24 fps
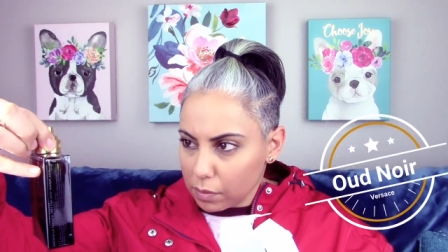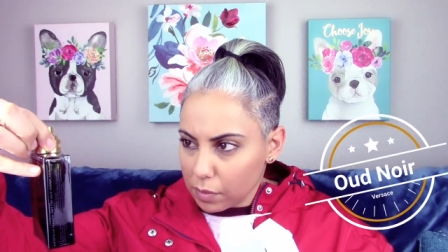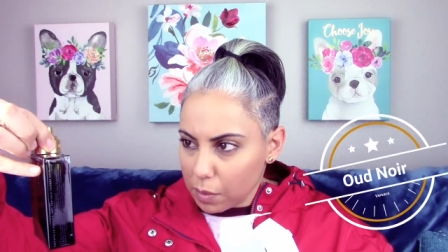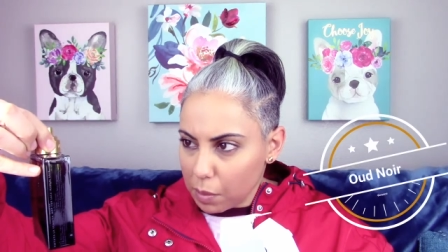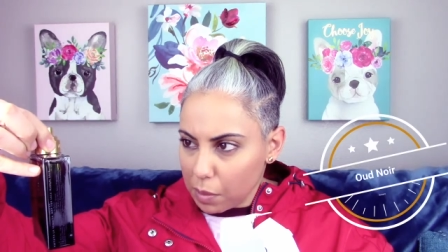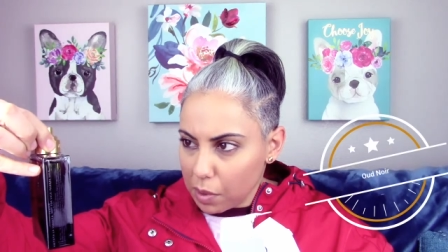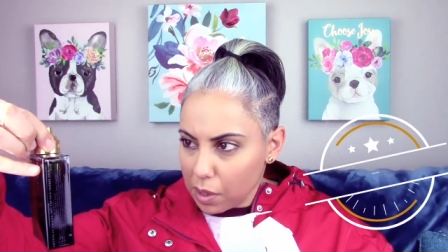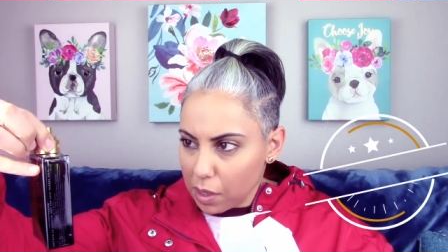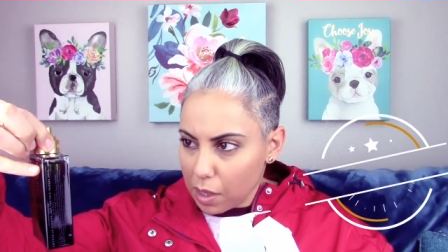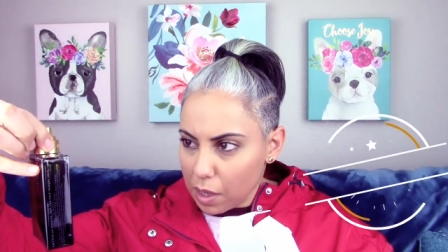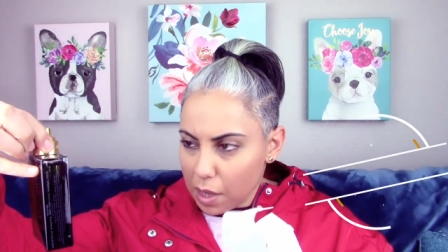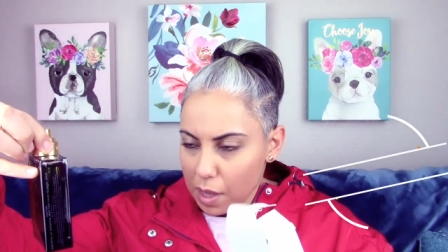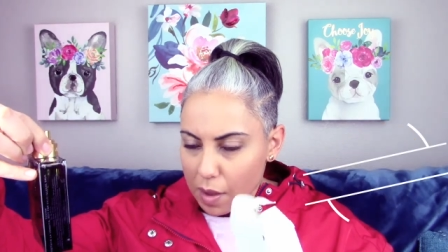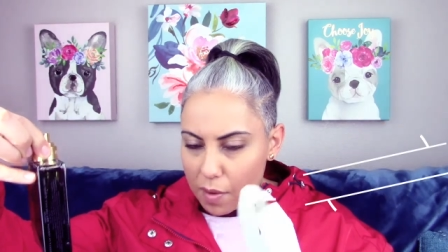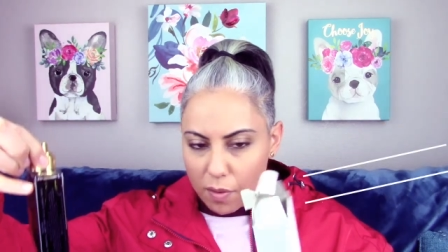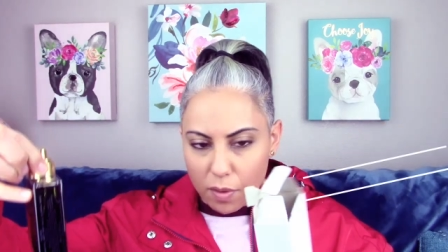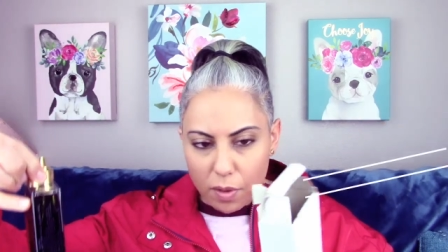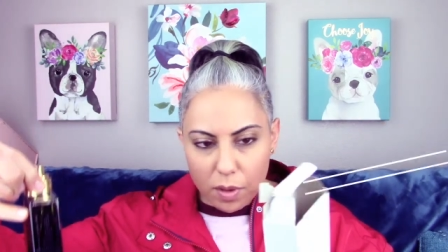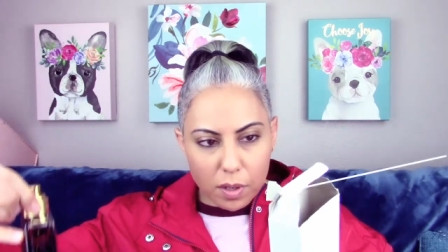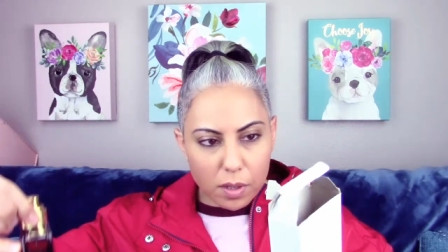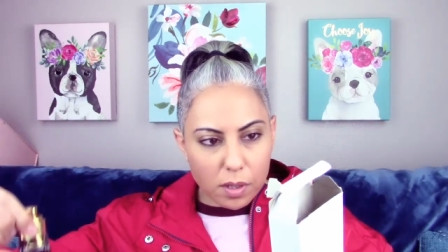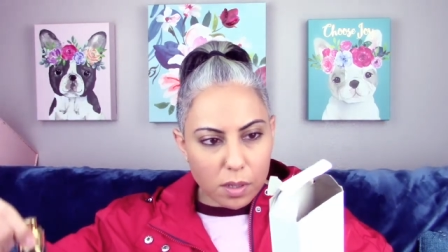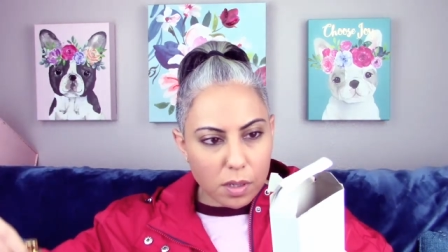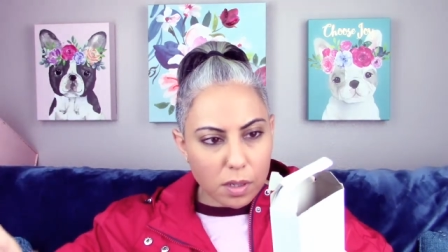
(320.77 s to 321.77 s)
I mean, the
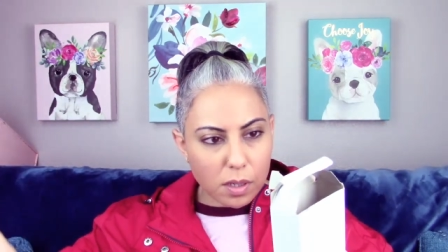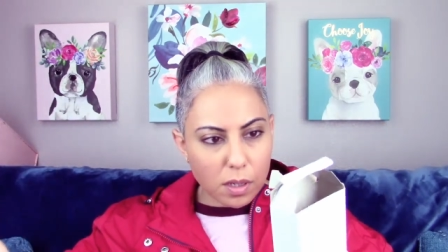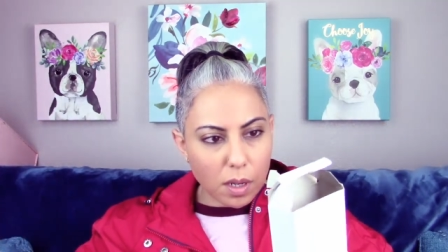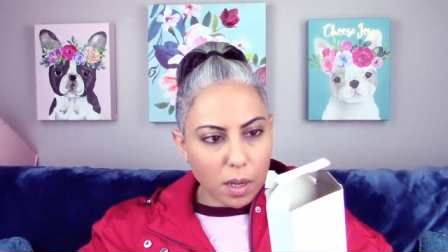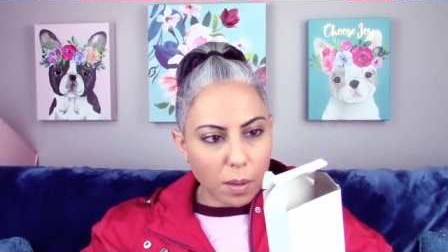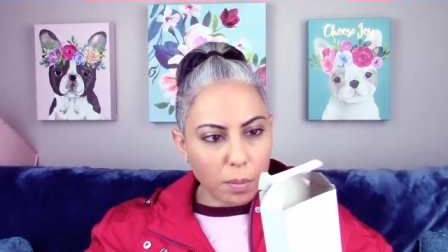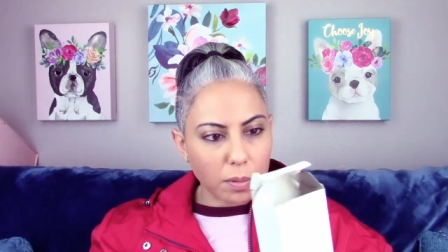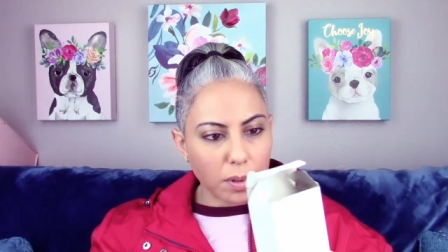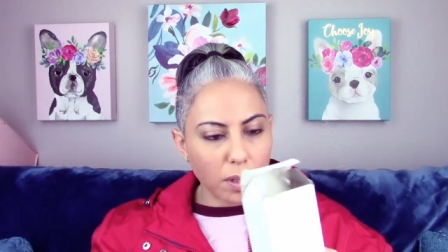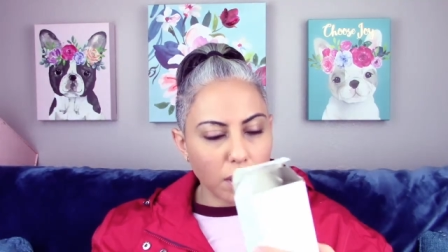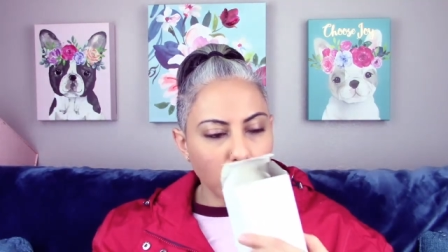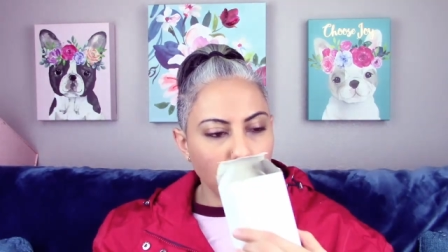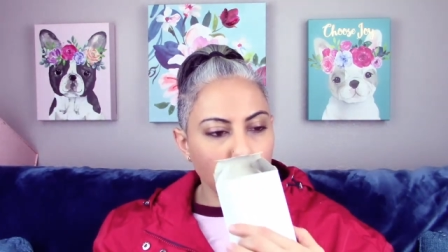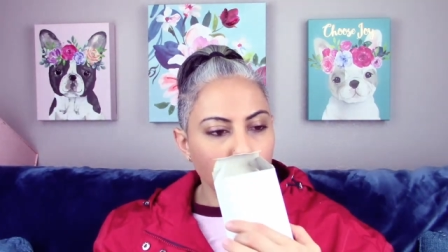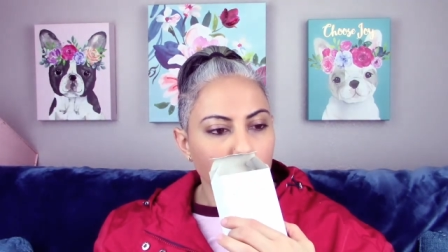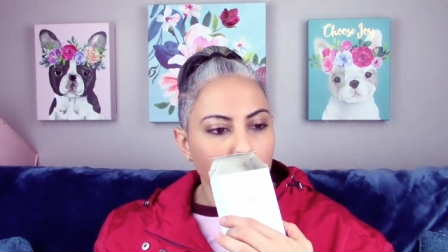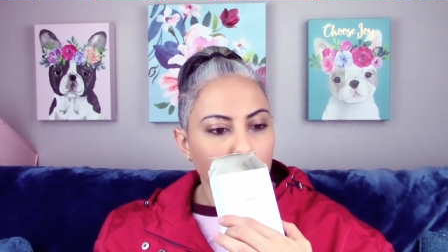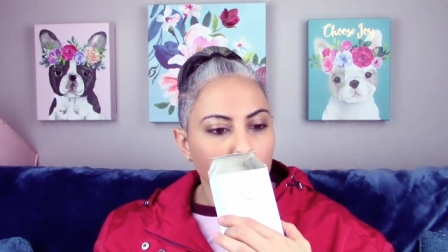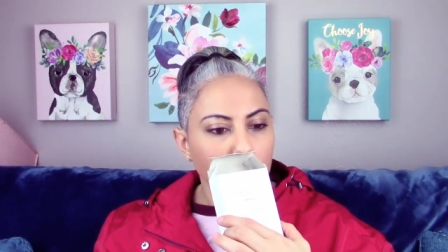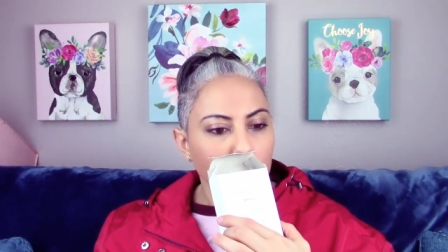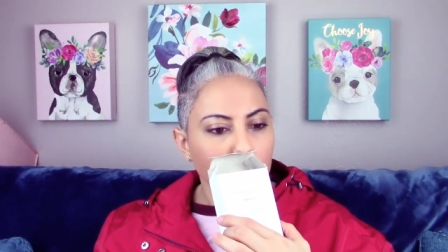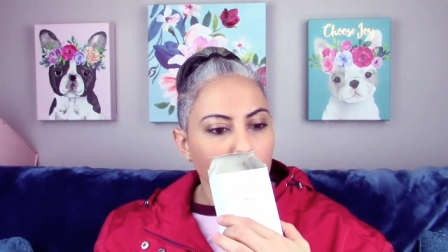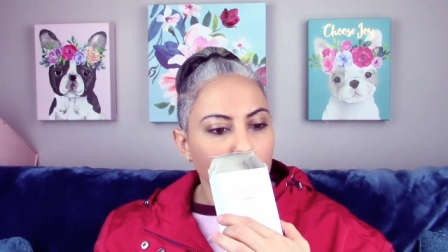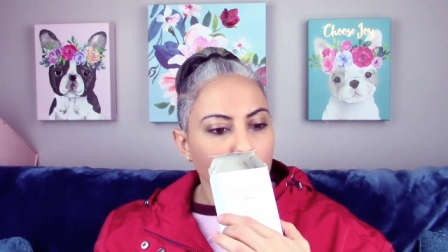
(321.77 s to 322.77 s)
level is up there.
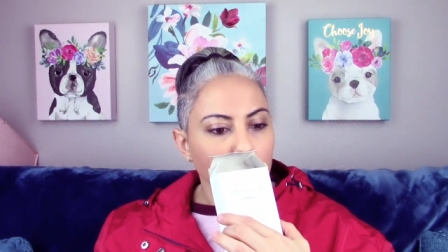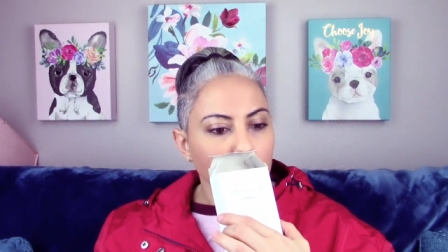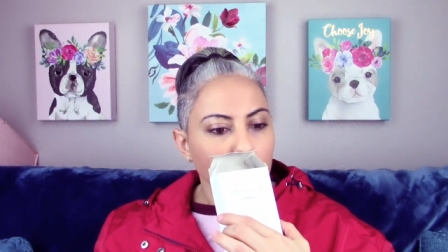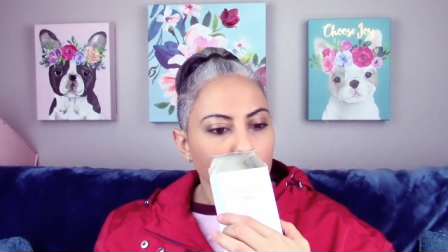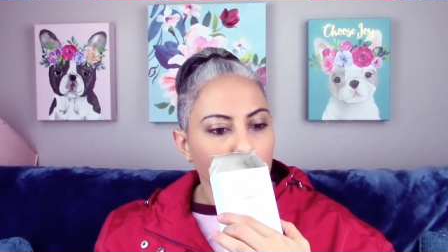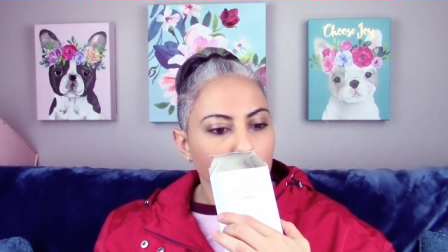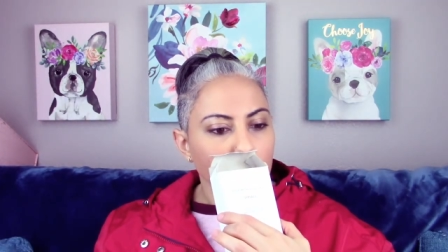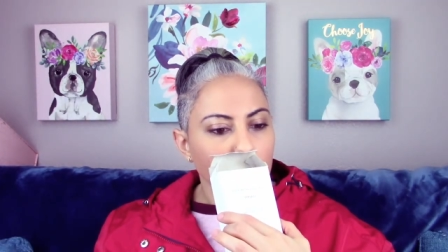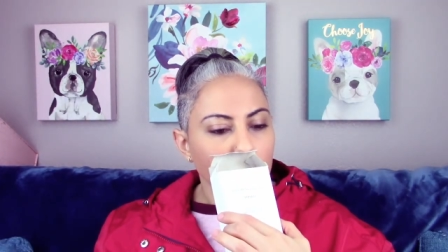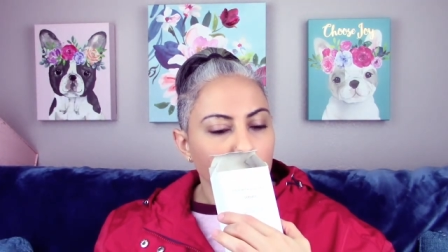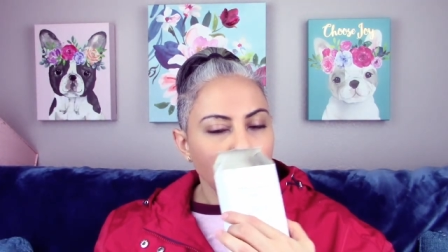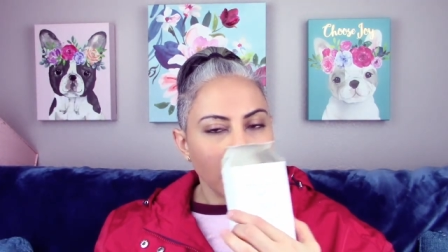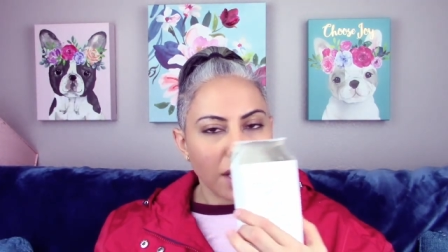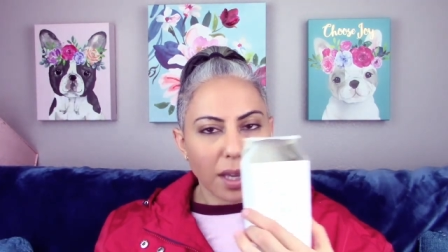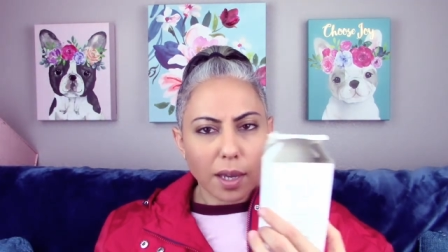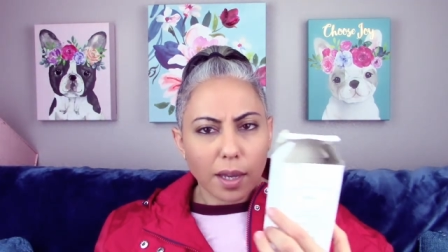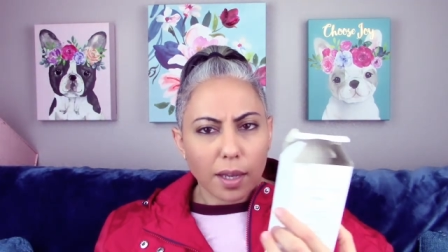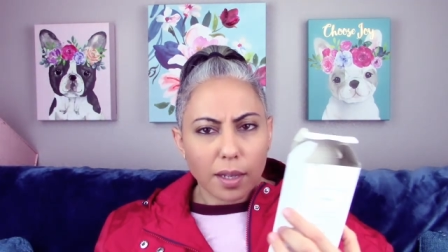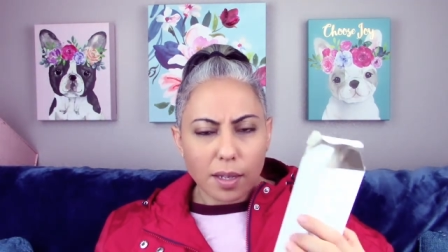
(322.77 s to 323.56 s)
Yeah,